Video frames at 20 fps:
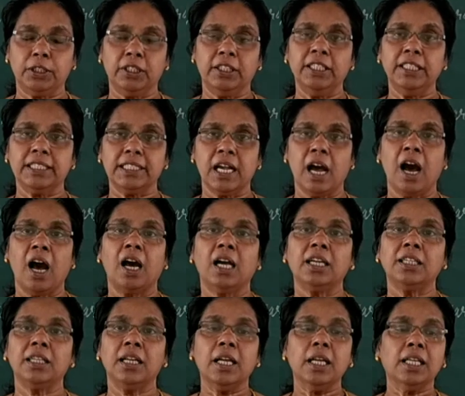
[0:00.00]
this
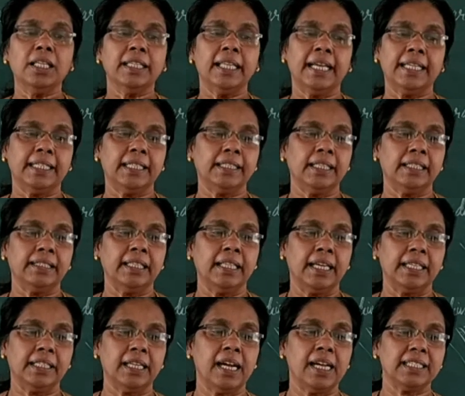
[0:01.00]
heart, that
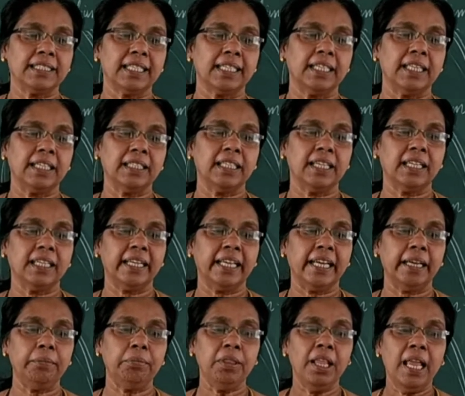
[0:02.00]
has another
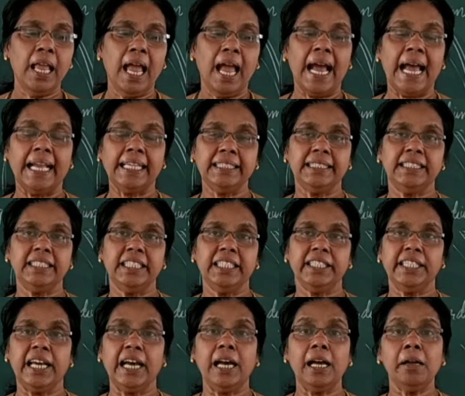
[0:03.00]
name,
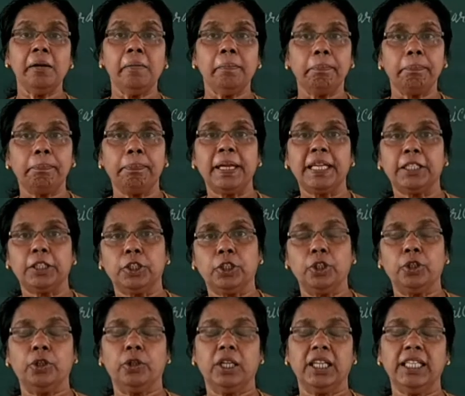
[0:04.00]
angina
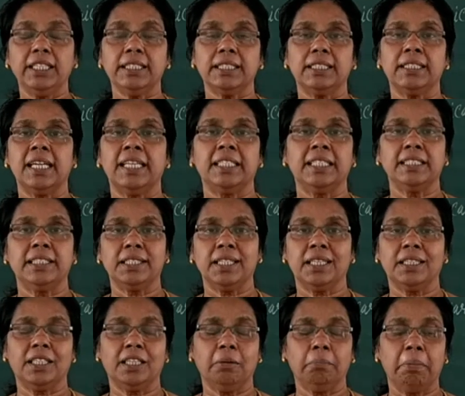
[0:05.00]
pectoris, that is
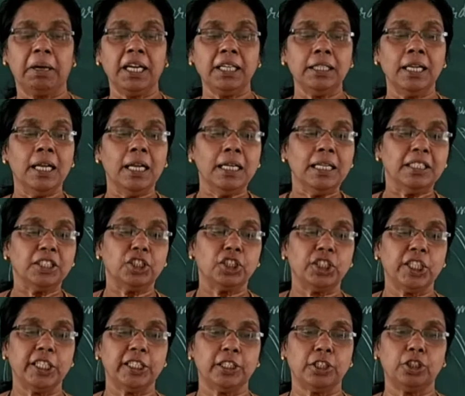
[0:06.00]
nothing but
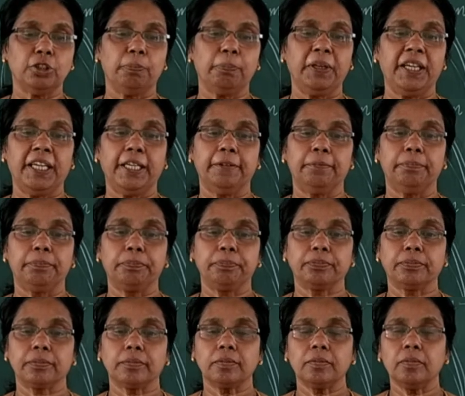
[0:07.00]
chest pain.
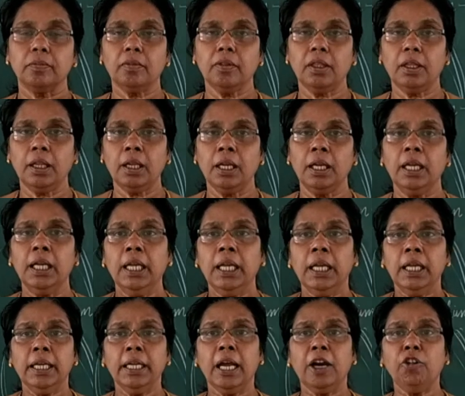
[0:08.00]

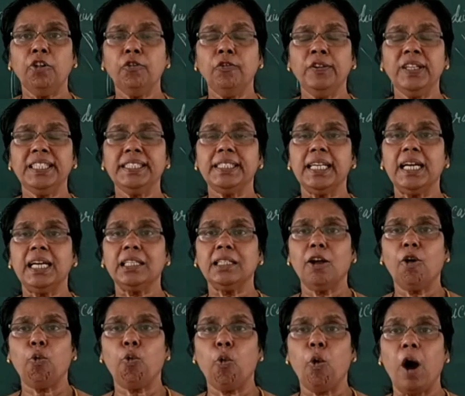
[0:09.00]
Now, which are
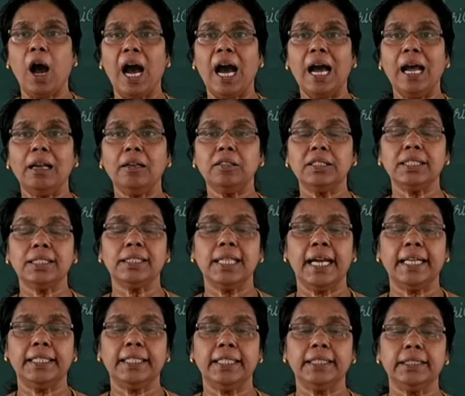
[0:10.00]
the valves
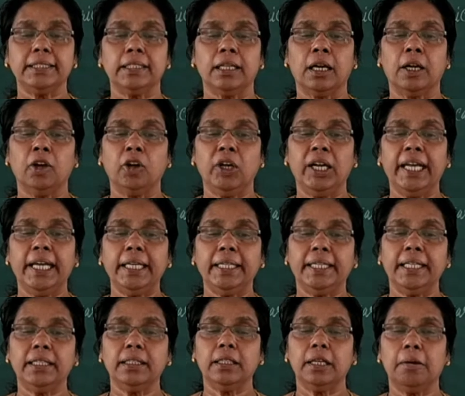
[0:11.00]
that is
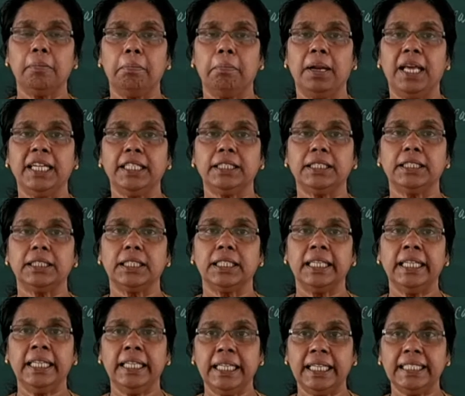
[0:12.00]
regulating the blood
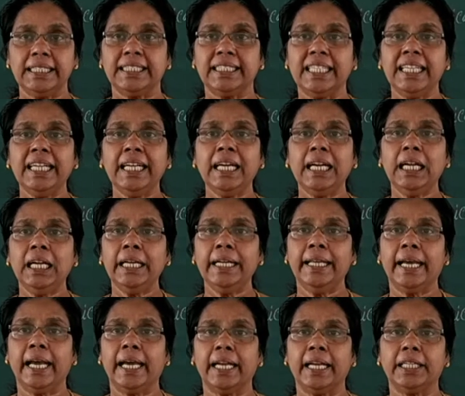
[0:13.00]
in a single
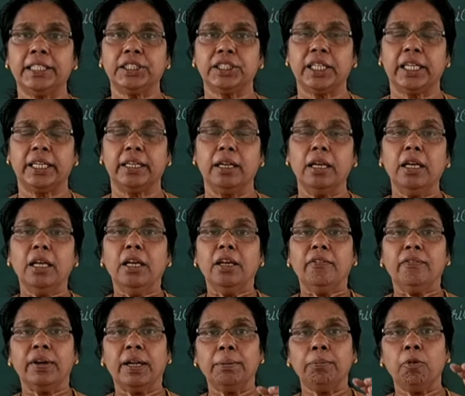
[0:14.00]
direction
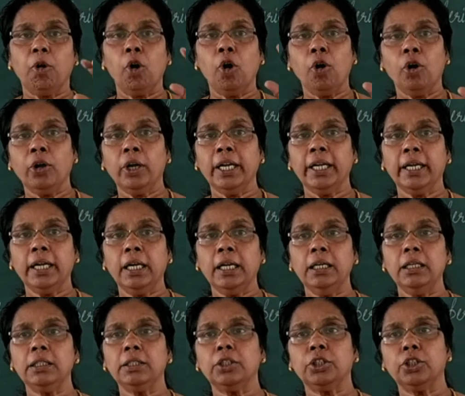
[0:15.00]
from
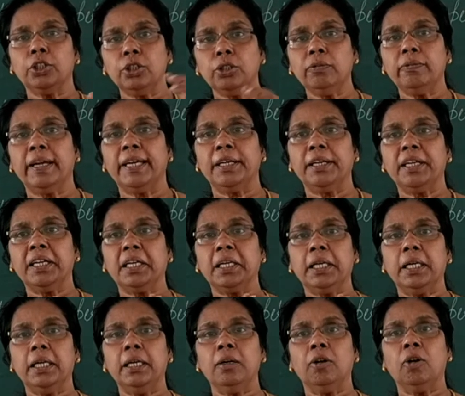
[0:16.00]
auricle to
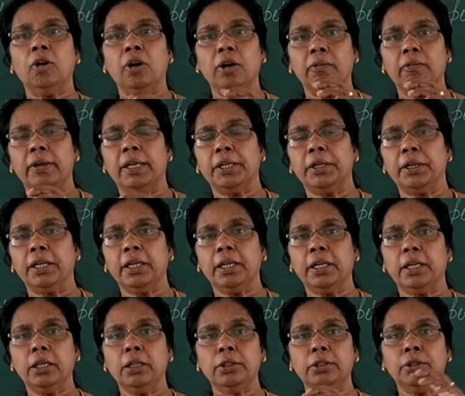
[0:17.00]
ventricle or
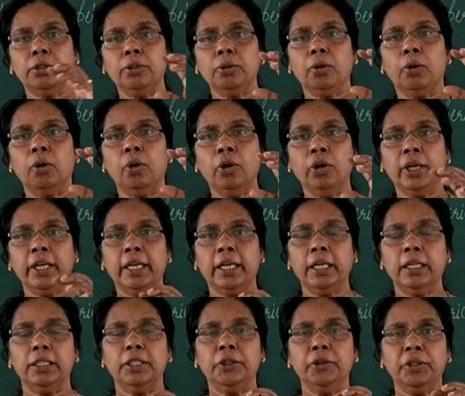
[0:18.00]
ventricle to
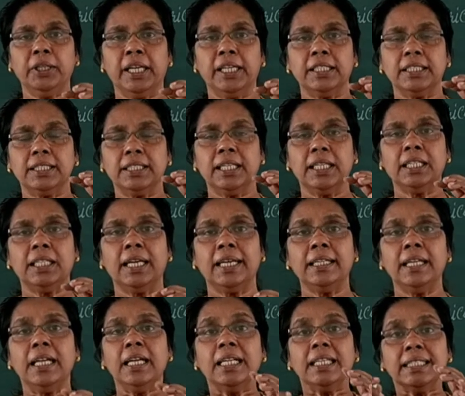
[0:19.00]
auricle? You can say that
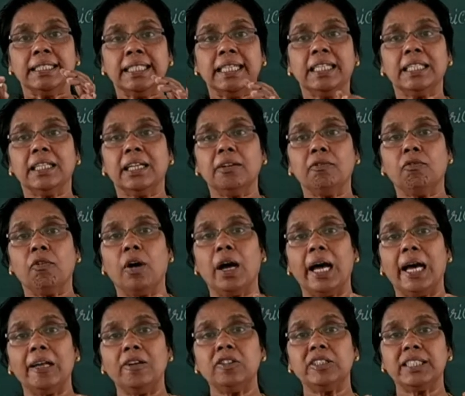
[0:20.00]
certain
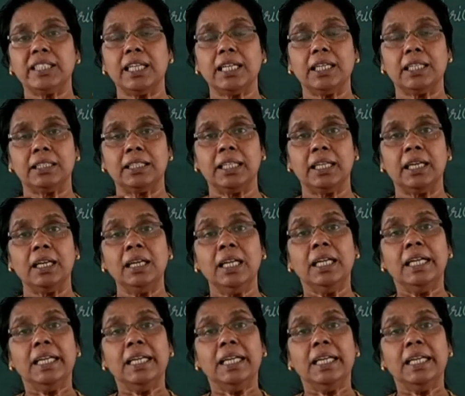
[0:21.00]
valves are there.